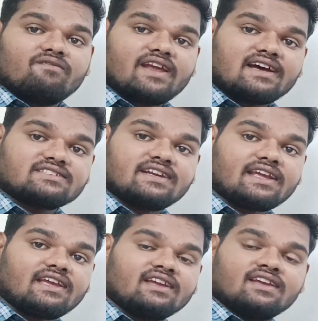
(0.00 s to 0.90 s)

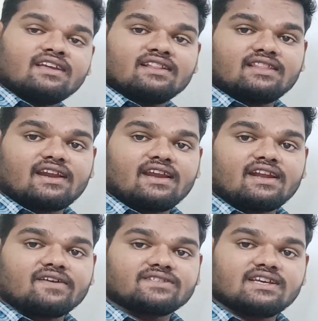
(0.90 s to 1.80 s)
velocity? The
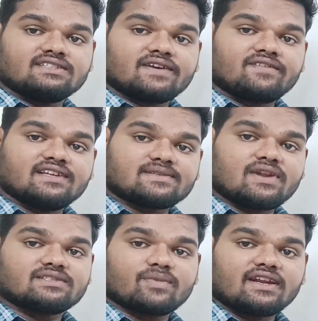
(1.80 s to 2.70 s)
rate of change of
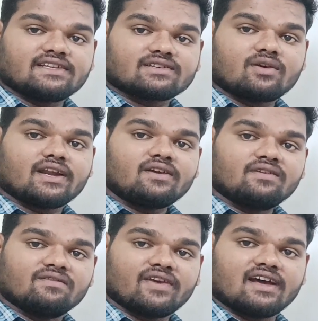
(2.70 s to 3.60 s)
displacement is called
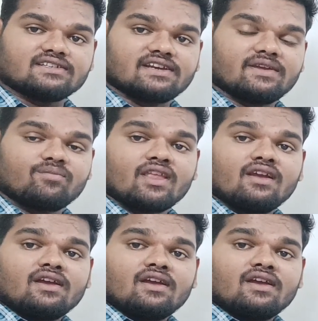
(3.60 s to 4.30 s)
a velocity.